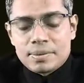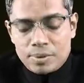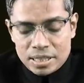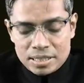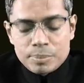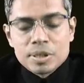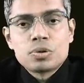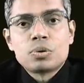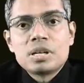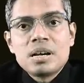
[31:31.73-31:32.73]
like for example
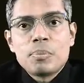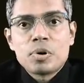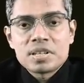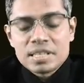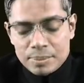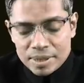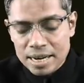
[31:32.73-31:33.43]
sodium, potassium,